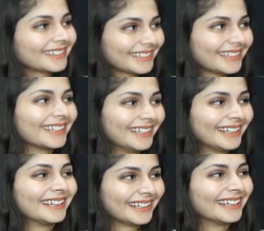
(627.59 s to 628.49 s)

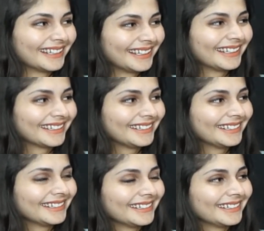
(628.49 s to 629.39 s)

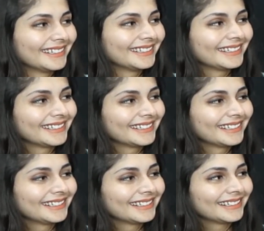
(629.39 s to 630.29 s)

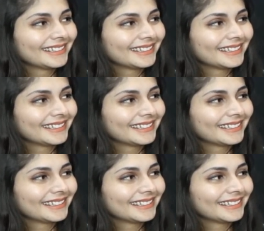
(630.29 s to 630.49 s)
The person shown says nothing.